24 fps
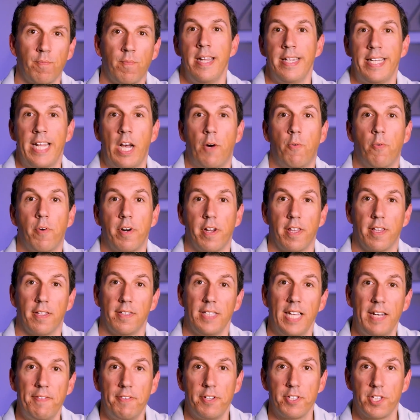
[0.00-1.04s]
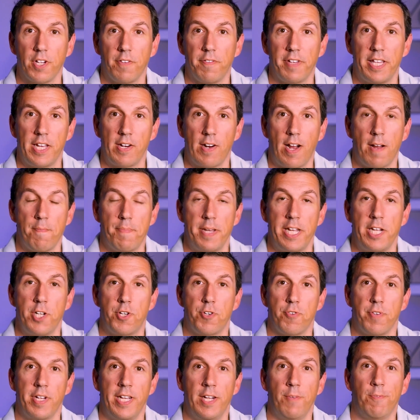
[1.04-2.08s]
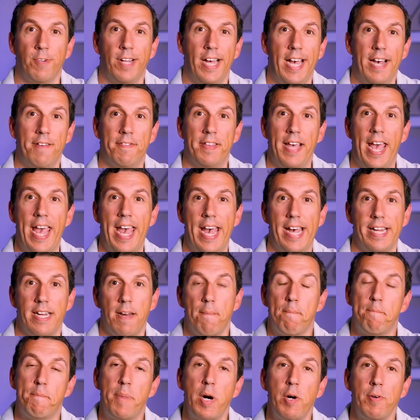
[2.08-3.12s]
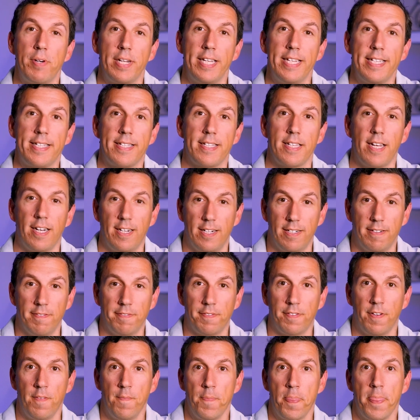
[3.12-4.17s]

Now, one of the levels over there on Patreon will have the added bonus of